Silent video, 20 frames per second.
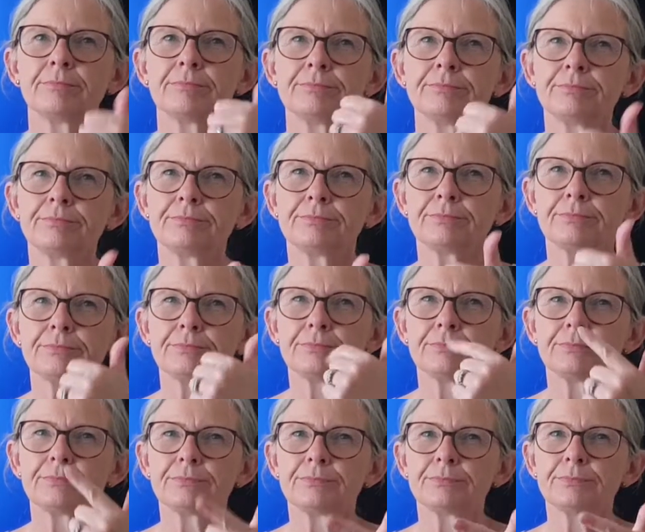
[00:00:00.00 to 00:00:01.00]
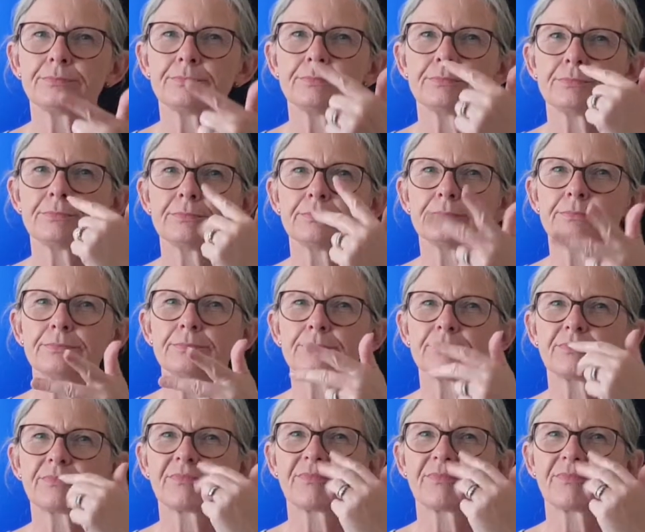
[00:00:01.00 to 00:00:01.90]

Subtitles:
[no speech]